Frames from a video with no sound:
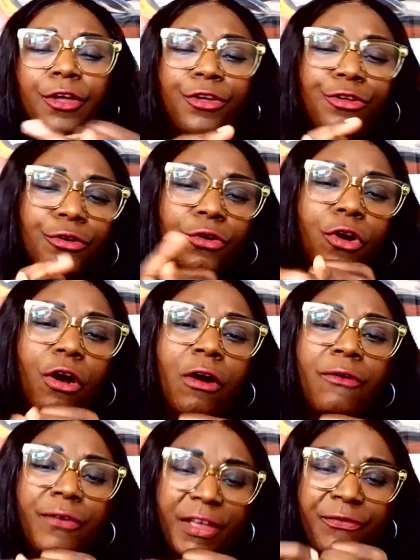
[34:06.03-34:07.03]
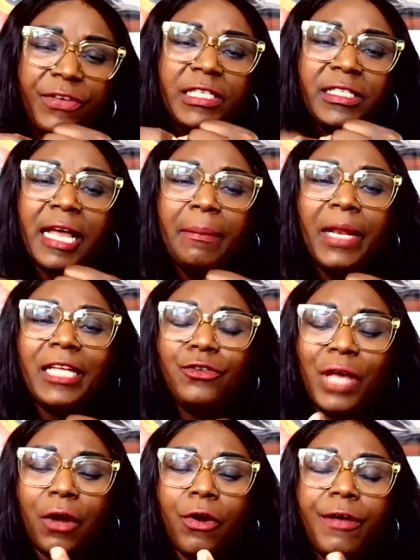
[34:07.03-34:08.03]
you go, if it's tablet
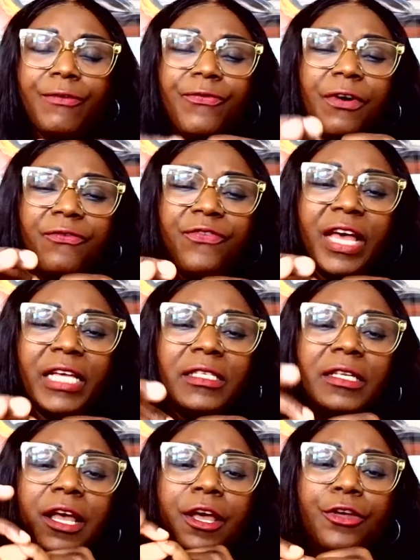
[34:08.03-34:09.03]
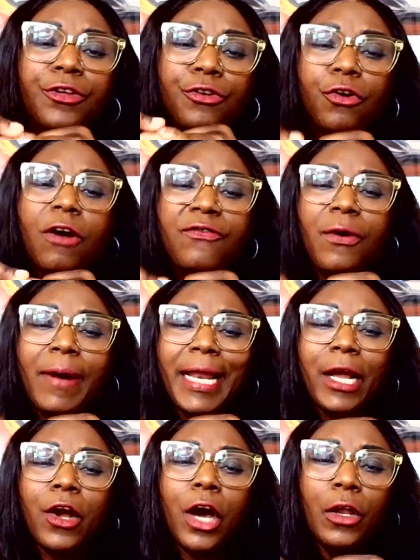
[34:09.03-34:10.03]
you are going for first, you go for what
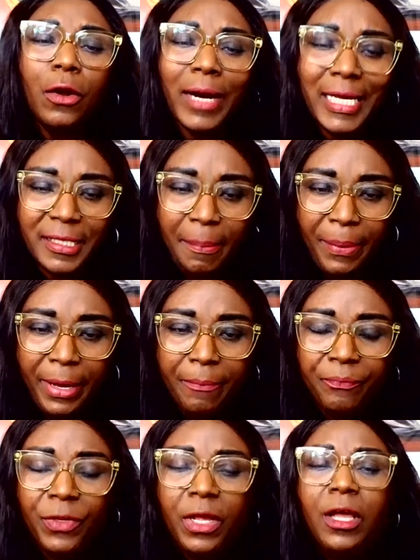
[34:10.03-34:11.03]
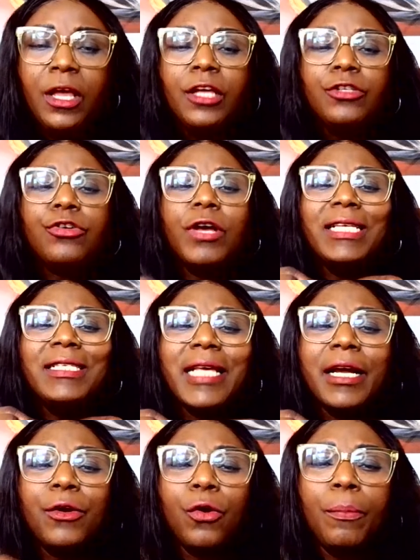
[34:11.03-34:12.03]
they call lorazepam. So it's
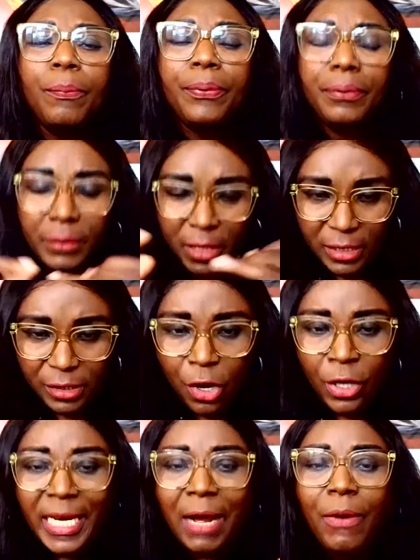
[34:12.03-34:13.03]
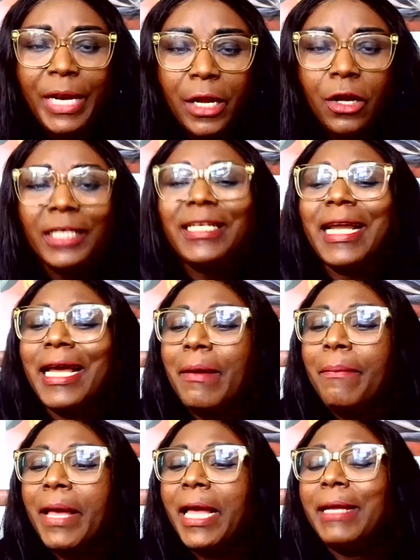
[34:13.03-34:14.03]
a group, is under what they call the
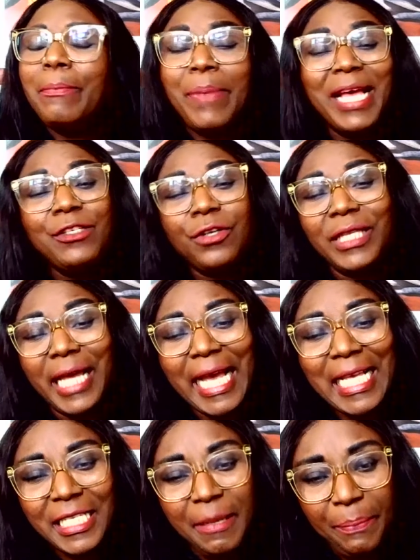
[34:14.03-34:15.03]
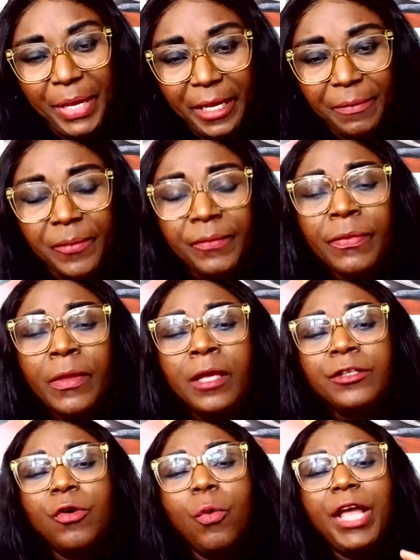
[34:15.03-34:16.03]
benzodiazepine.
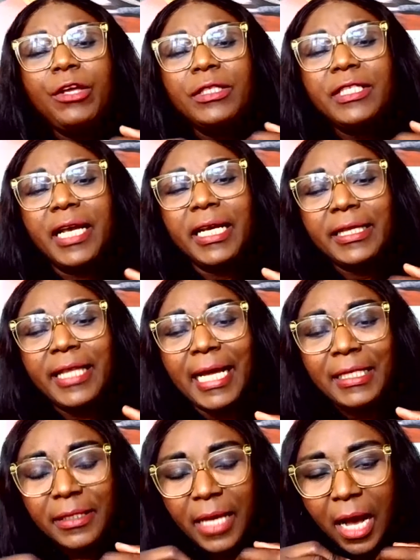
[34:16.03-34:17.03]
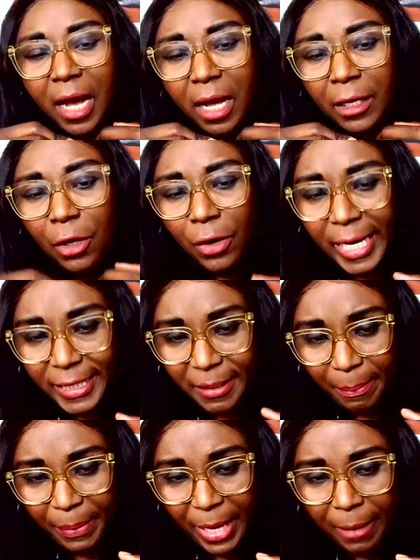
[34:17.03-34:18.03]
So when you take that
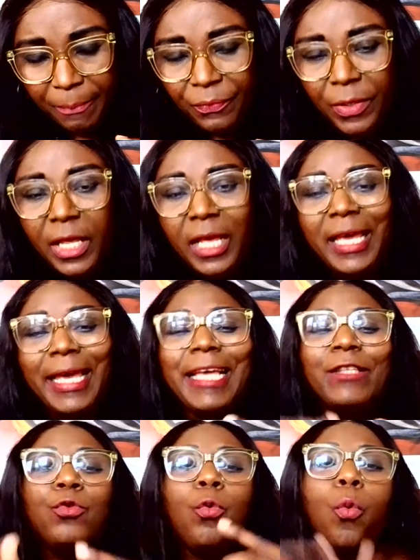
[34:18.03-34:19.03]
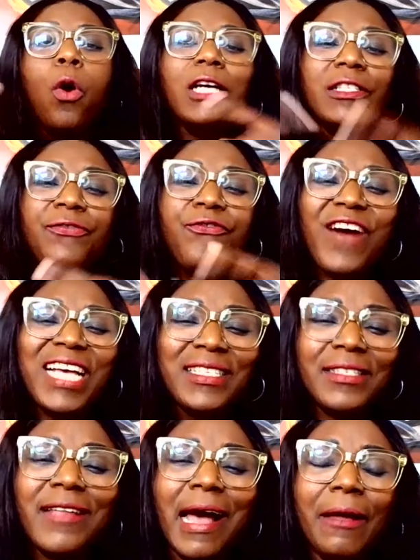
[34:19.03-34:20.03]
lorazepam, it works
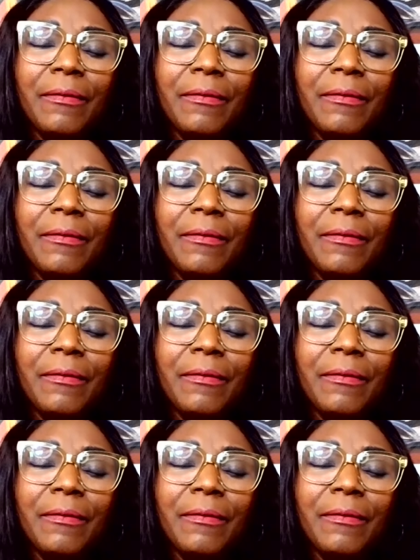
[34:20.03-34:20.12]
faster.